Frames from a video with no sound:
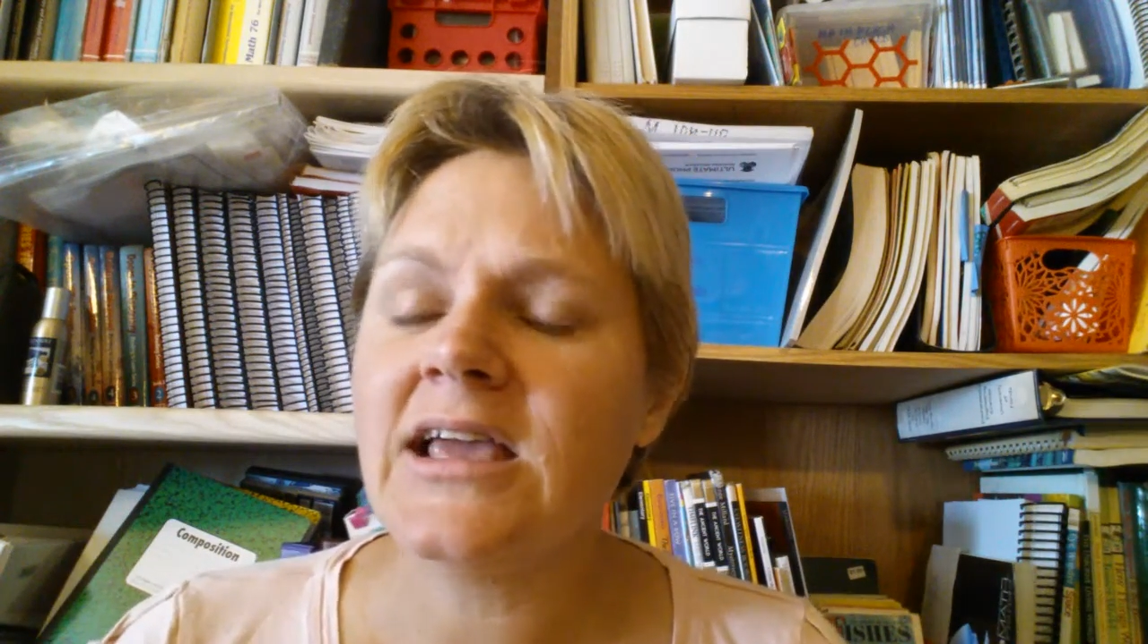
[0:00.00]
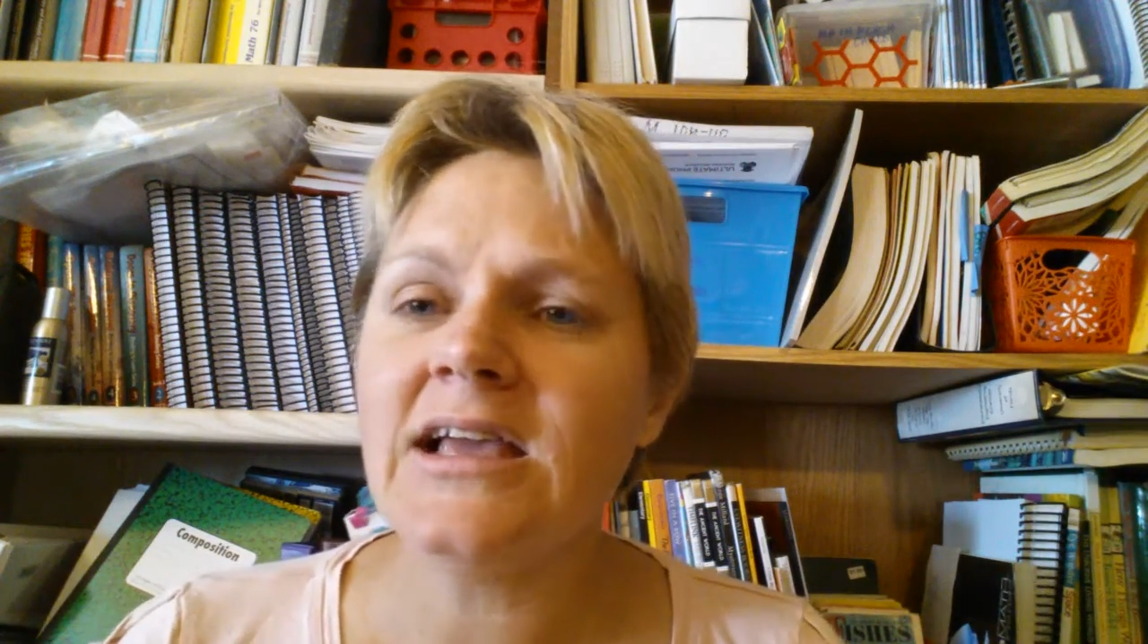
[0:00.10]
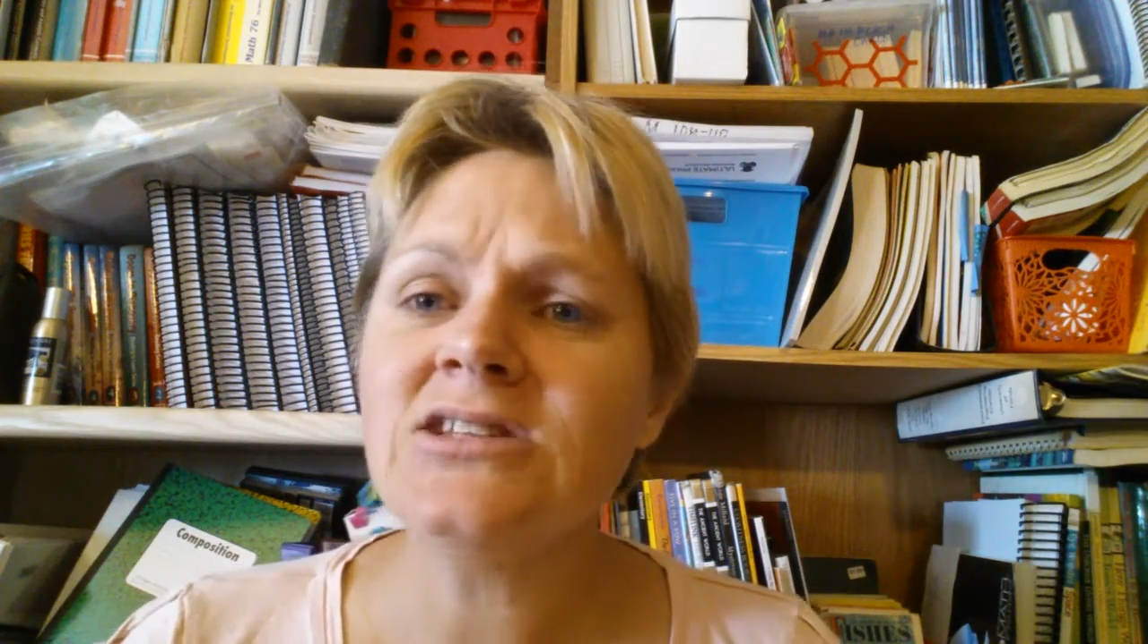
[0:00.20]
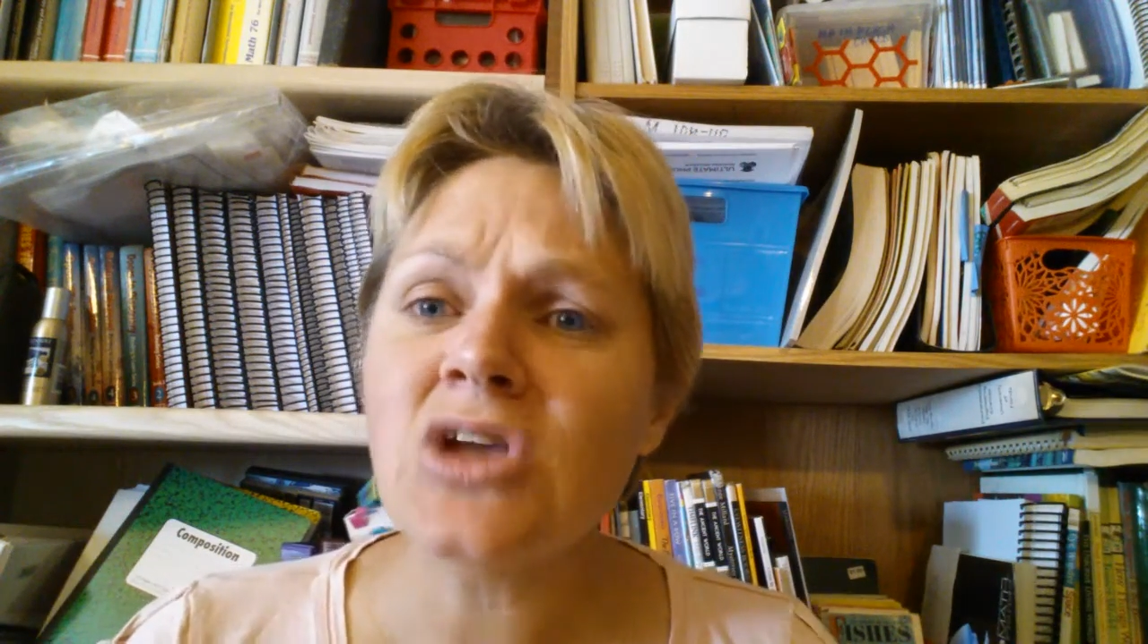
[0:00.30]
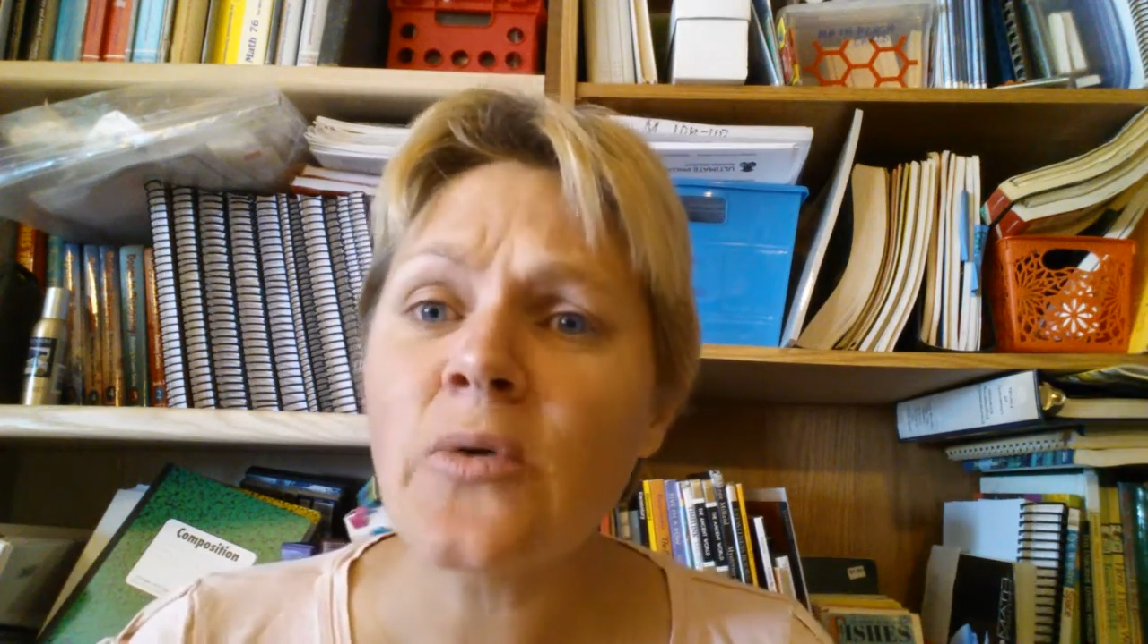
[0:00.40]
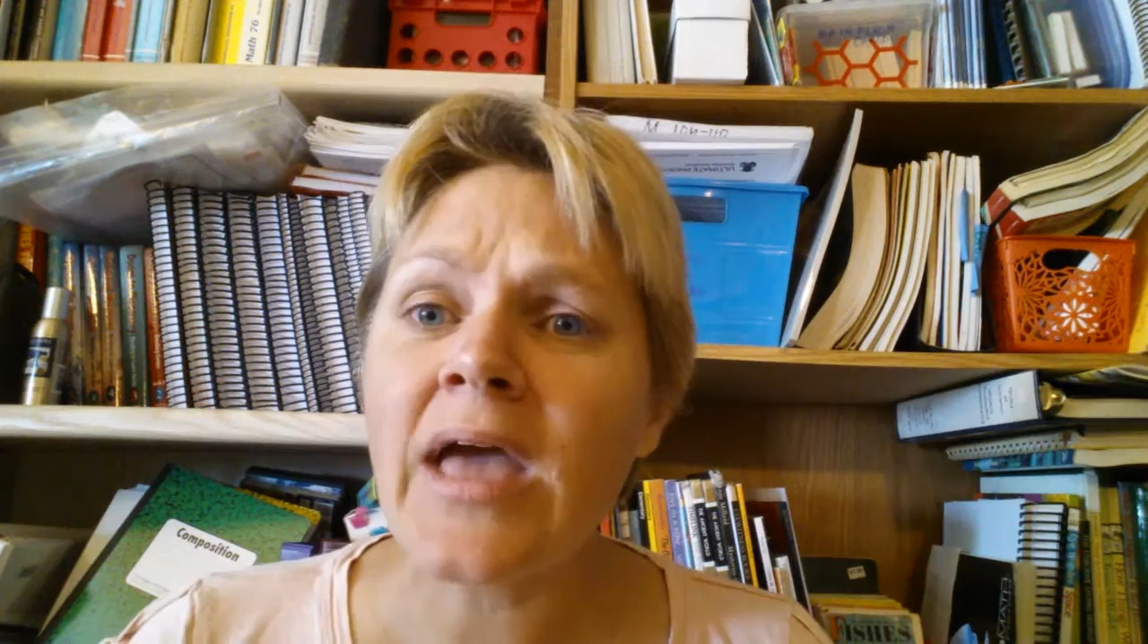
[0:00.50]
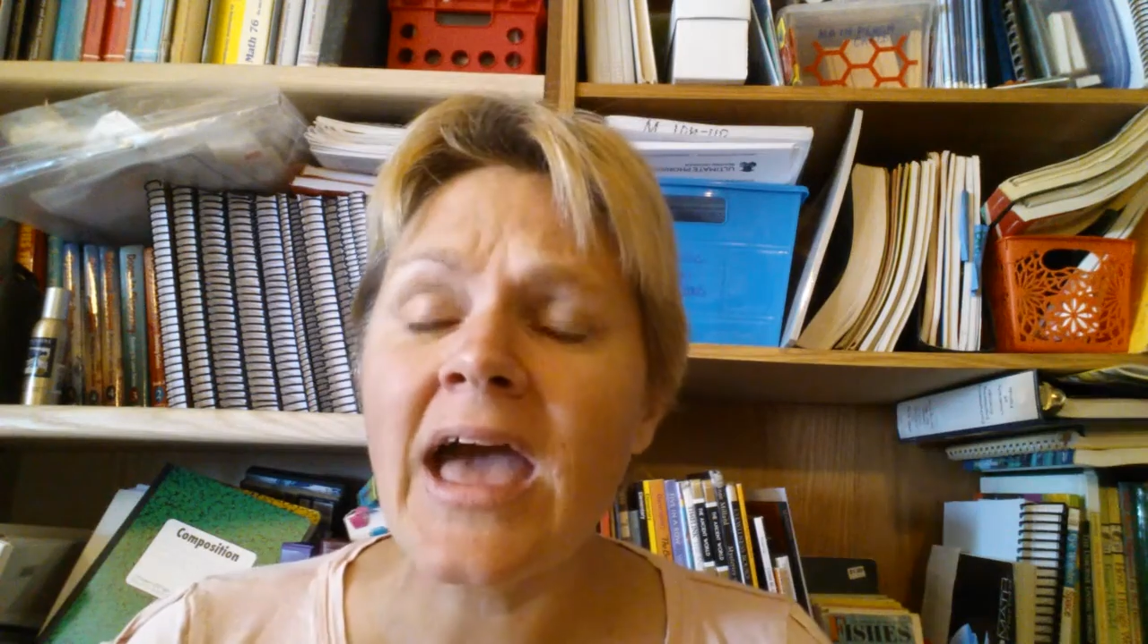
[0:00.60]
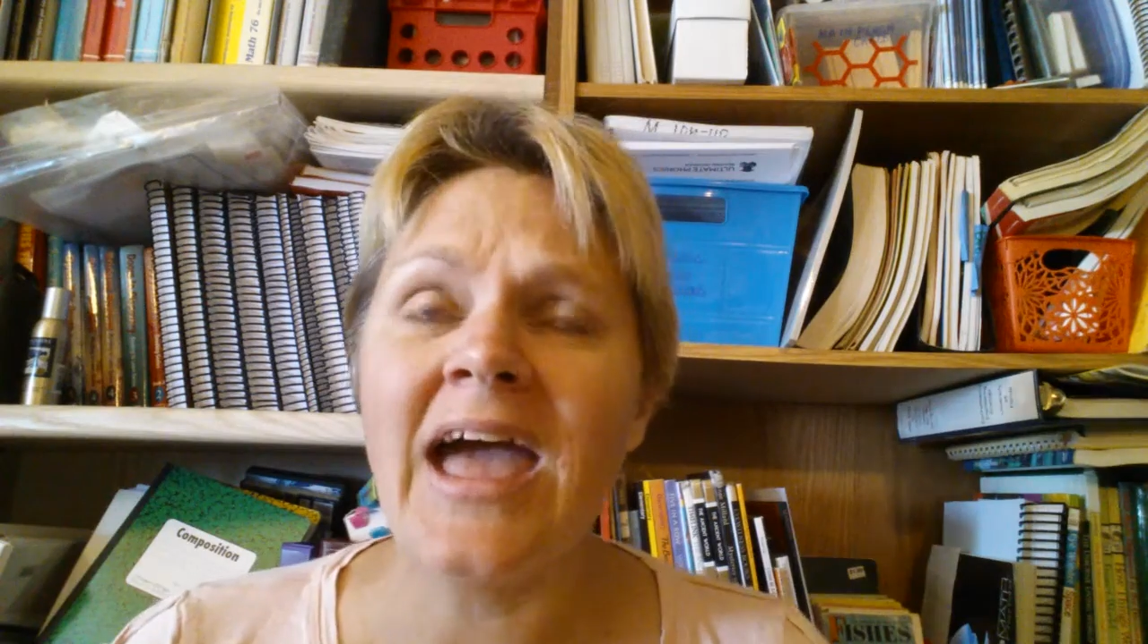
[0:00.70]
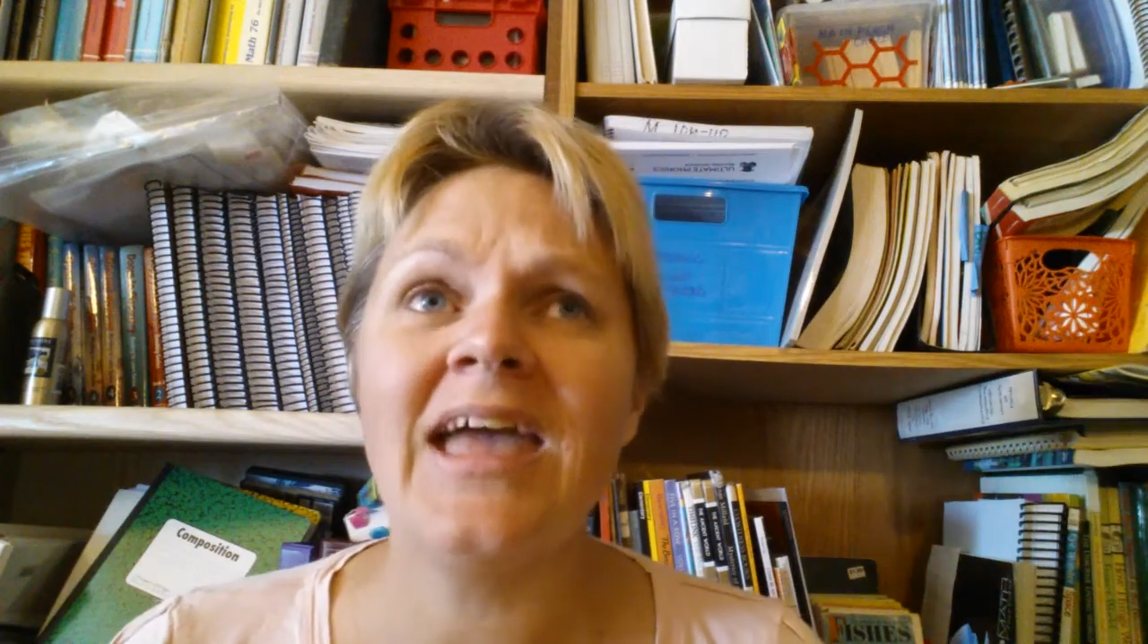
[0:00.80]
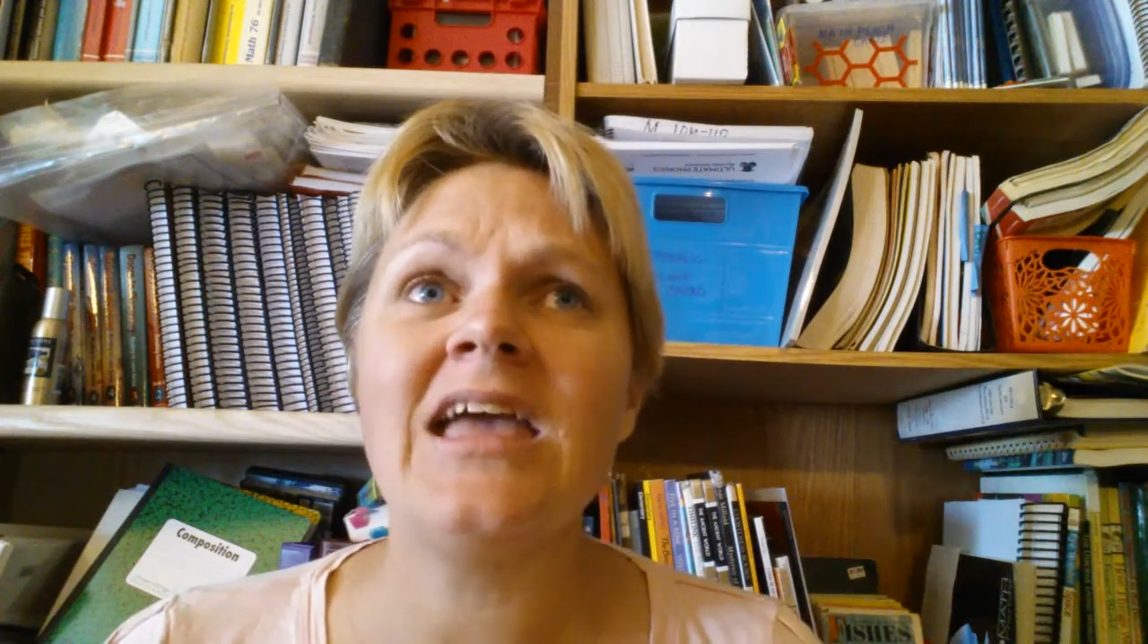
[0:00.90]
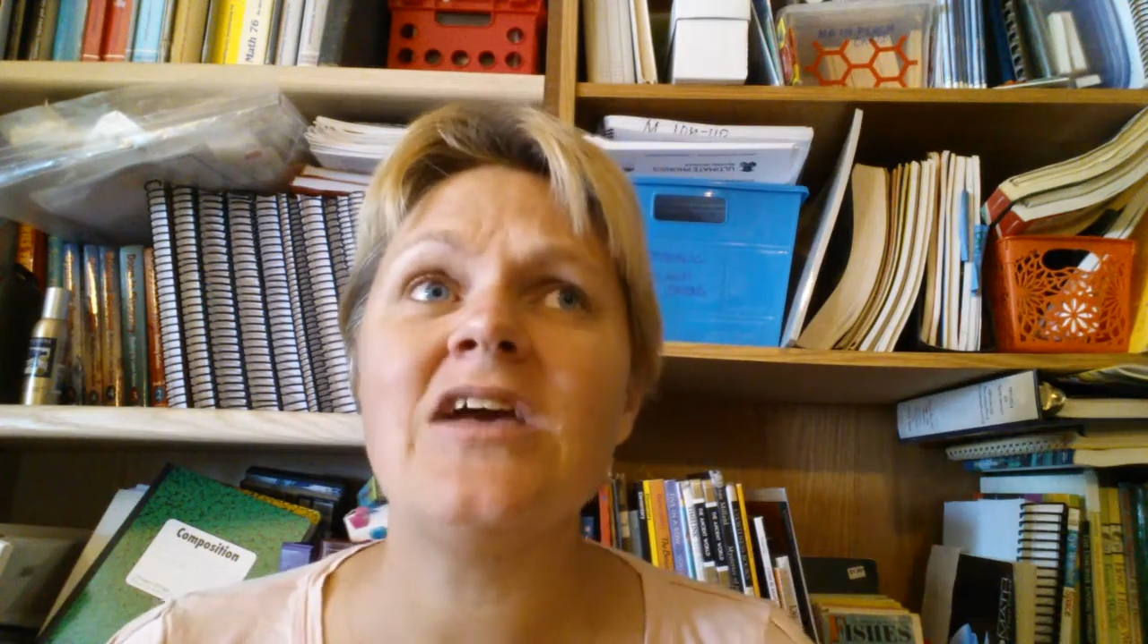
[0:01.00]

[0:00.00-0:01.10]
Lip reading: it's okay